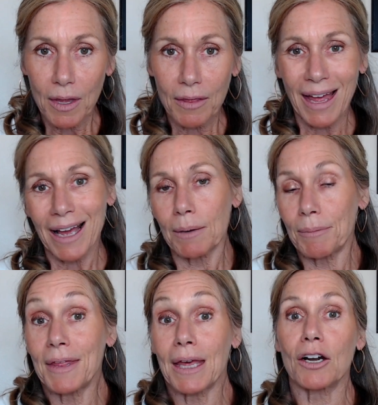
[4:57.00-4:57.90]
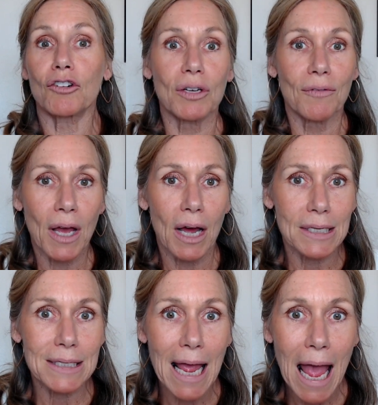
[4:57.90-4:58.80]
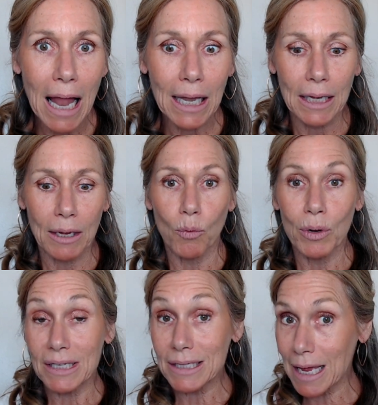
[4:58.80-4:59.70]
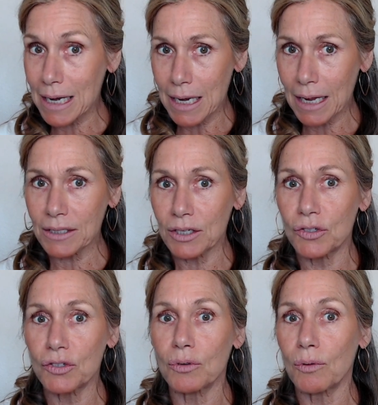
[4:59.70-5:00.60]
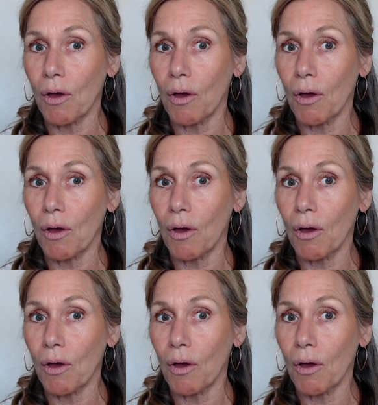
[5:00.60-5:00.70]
that can be the energy of the goddess Kali when it's connected to the